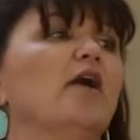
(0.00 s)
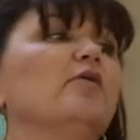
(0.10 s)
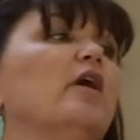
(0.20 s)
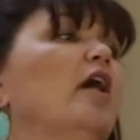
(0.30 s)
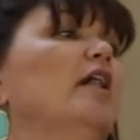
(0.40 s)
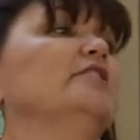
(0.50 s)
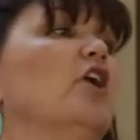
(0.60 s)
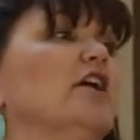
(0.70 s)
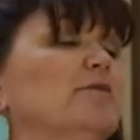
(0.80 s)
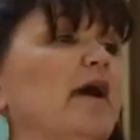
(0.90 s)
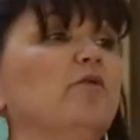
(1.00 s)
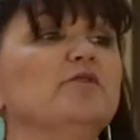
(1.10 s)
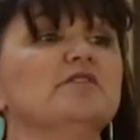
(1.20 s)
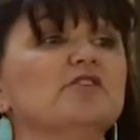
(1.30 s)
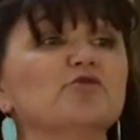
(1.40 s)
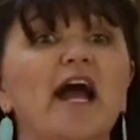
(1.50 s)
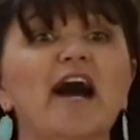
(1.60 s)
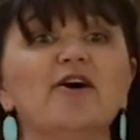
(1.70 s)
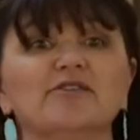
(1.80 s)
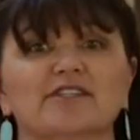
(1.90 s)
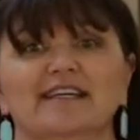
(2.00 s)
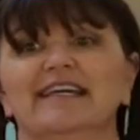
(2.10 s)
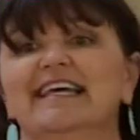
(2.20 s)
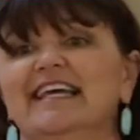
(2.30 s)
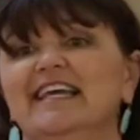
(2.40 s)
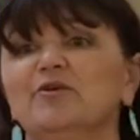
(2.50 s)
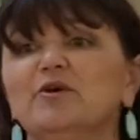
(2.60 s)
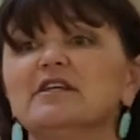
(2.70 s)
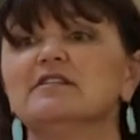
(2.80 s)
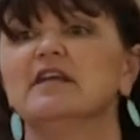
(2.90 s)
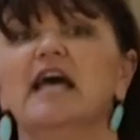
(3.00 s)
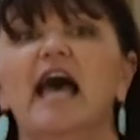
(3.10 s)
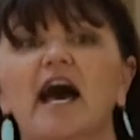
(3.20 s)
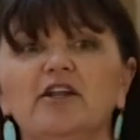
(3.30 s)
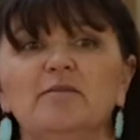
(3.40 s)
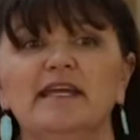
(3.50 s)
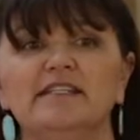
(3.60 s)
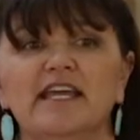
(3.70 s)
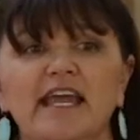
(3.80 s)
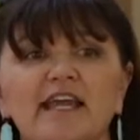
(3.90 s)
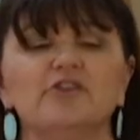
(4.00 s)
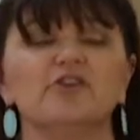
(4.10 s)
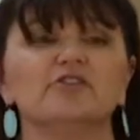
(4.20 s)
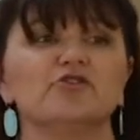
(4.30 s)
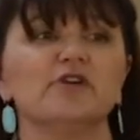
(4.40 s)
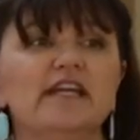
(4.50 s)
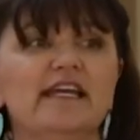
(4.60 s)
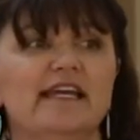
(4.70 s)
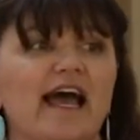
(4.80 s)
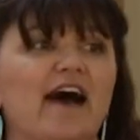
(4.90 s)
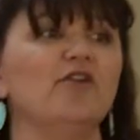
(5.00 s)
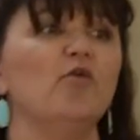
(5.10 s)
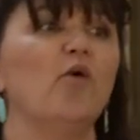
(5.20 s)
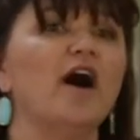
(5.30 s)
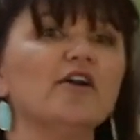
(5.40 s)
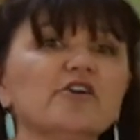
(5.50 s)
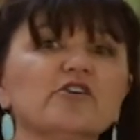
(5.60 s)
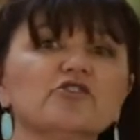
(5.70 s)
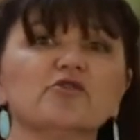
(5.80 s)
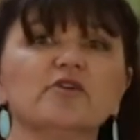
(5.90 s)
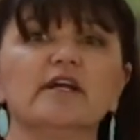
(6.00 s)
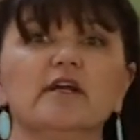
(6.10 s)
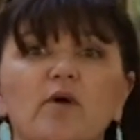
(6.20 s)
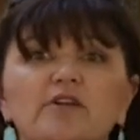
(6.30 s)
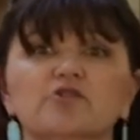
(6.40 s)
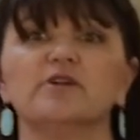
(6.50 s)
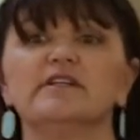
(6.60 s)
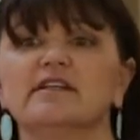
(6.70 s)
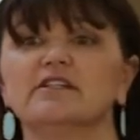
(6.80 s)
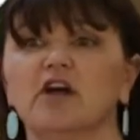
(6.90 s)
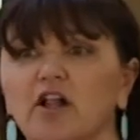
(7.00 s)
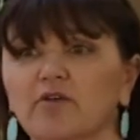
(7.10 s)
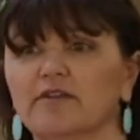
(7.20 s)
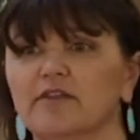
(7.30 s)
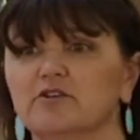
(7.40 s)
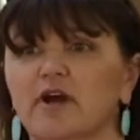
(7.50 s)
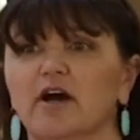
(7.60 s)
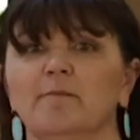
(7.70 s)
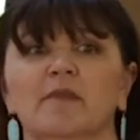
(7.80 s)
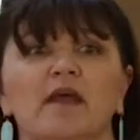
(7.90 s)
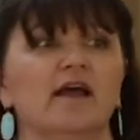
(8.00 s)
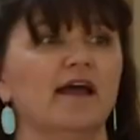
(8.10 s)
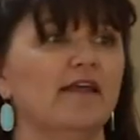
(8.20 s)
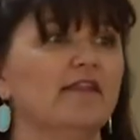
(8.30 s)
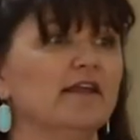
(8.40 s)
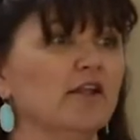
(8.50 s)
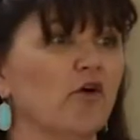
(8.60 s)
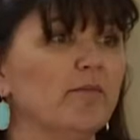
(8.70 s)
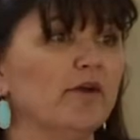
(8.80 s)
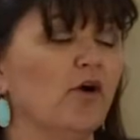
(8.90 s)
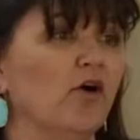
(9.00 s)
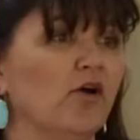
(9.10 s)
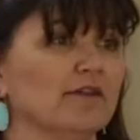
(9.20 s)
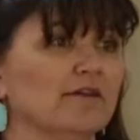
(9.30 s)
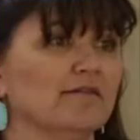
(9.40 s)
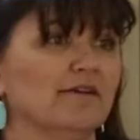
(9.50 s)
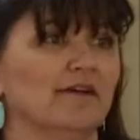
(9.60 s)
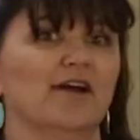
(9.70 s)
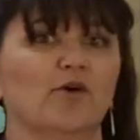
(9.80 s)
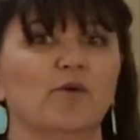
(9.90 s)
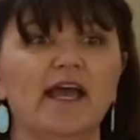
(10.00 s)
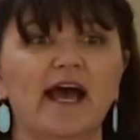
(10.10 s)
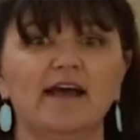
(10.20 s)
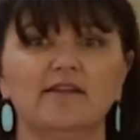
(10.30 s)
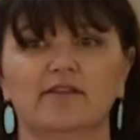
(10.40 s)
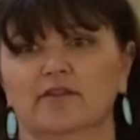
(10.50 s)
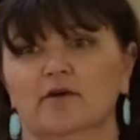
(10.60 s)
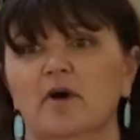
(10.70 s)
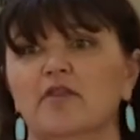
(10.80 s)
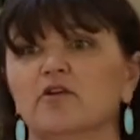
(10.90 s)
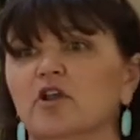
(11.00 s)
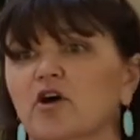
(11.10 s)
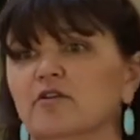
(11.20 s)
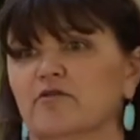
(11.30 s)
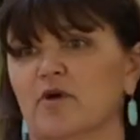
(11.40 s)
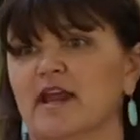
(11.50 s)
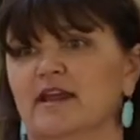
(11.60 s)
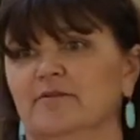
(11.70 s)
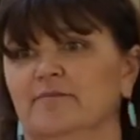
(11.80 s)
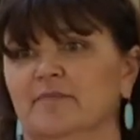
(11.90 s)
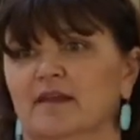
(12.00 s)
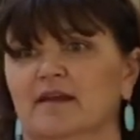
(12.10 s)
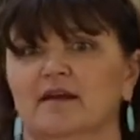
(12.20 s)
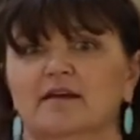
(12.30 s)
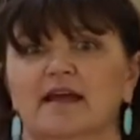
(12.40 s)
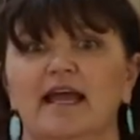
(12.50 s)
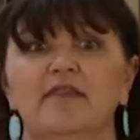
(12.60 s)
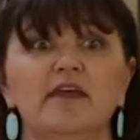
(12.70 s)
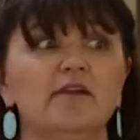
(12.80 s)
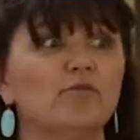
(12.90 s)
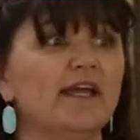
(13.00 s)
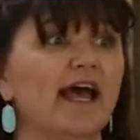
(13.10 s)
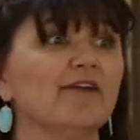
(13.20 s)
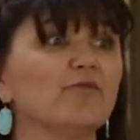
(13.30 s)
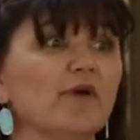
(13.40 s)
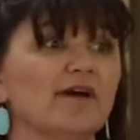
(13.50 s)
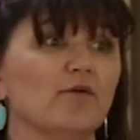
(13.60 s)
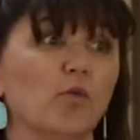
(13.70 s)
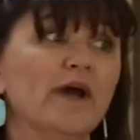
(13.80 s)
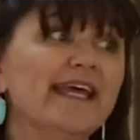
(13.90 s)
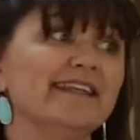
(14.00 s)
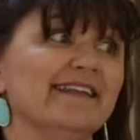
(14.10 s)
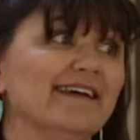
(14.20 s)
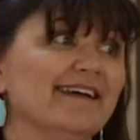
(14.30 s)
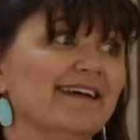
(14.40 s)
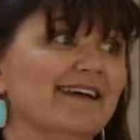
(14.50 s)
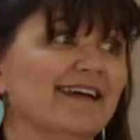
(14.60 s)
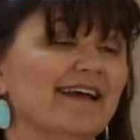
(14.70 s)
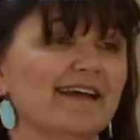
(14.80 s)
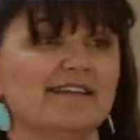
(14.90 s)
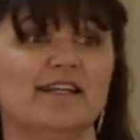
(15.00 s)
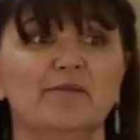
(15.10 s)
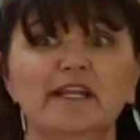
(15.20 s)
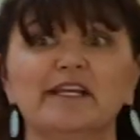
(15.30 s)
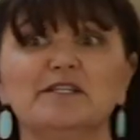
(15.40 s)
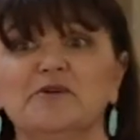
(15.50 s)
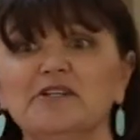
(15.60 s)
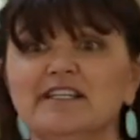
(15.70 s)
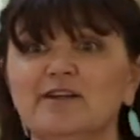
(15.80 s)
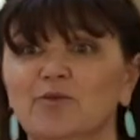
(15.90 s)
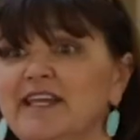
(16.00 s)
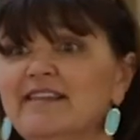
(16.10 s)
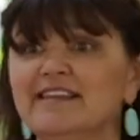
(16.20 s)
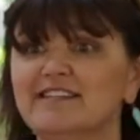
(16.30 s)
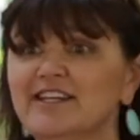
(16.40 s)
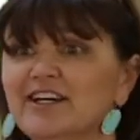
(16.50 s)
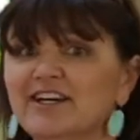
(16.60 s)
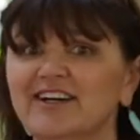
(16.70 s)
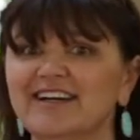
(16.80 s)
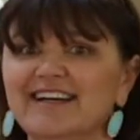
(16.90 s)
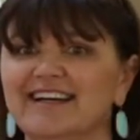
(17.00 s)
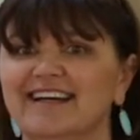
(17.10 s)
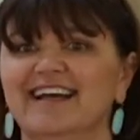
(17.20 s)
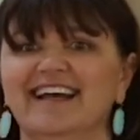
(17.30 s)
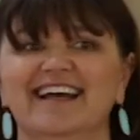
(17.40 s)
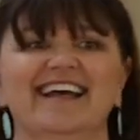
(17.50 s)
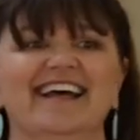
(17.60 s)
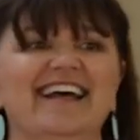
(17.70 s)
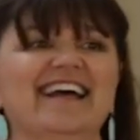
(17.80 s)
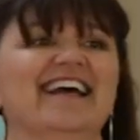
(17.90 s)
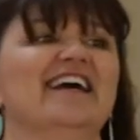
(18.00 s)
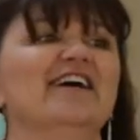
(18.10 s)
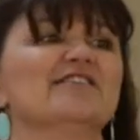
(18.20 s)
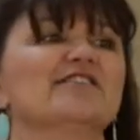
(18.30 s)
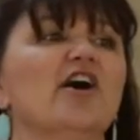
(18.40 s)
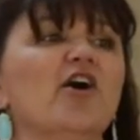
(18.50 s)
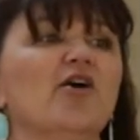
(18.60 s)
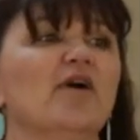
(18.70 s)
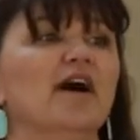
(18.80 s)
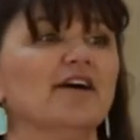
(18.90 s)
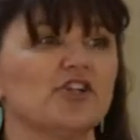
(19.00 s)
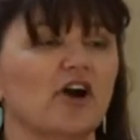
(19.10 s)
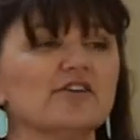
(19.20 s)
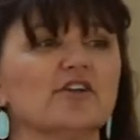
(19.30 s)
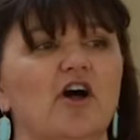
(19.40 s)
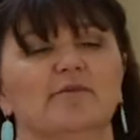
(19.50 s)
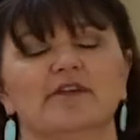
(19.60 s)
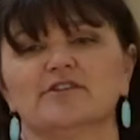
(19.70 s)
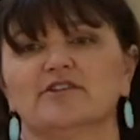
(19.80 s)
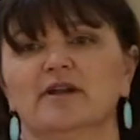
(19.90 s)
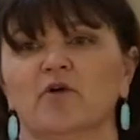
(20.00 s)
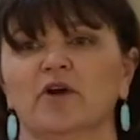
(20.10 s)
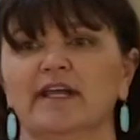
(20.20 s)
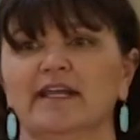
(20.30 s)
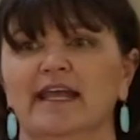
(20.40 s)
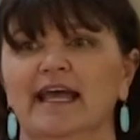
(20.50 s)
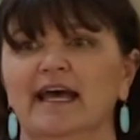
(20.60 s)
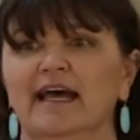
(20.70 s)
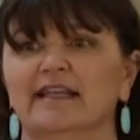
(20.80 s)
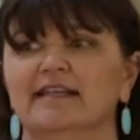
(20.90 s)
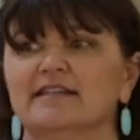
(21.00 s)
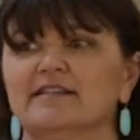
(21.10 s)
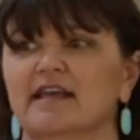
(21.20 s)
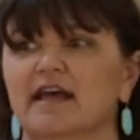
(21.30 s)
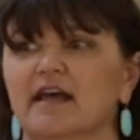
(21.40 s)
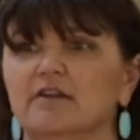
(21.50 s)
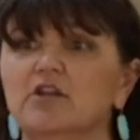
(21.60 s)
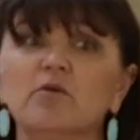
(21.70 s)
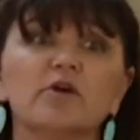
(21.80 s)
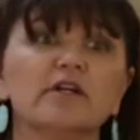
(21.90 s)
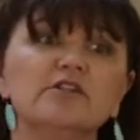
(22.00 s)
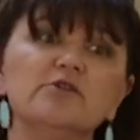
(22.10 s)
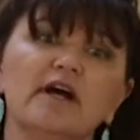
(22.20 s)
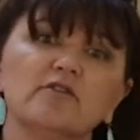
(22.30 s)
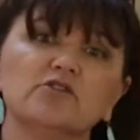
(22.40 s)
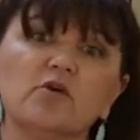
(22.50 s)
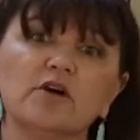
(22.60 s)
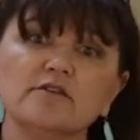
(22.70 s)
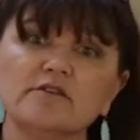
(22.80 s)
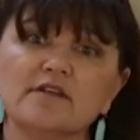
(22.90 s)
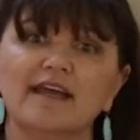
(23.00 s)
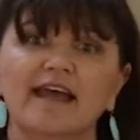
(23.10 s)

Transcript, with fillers: I, all I talked about was the drought. It was how to maintain your tree, how to water your tree, what trees can tolerate the drought. And then lo and behold, we had the mother load of rain. And then we had wind. Has anybody experienced any wind this year? Yeah. So Charles called me yesterday morning and he said, you know, we're going to do it outdoors.